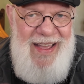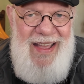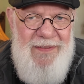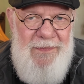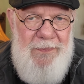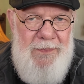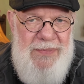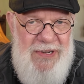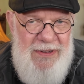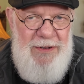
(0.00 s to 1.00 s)

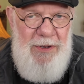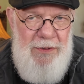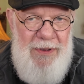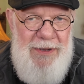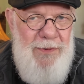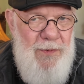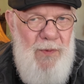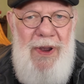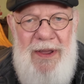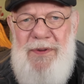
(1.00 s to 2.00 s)
absolutely
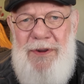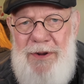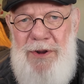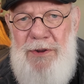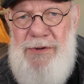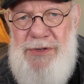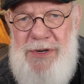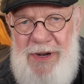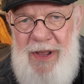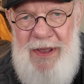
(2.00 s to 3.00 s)

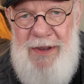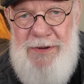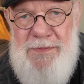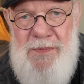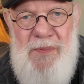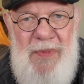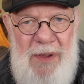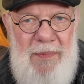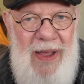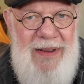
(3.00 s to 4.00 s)
revolutionized
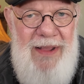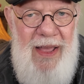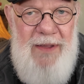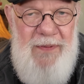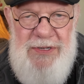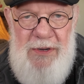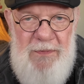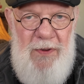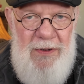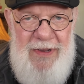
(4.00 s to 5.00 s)
my life as a
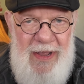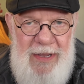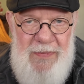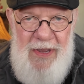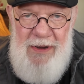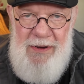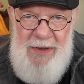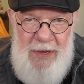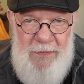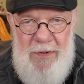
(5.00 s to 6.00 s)
full time
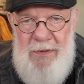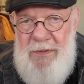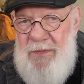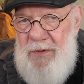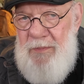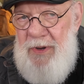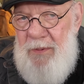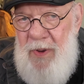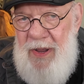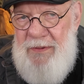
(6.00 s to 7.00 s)
caregiver for my
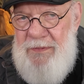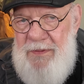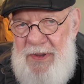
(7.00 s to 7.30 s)
wife.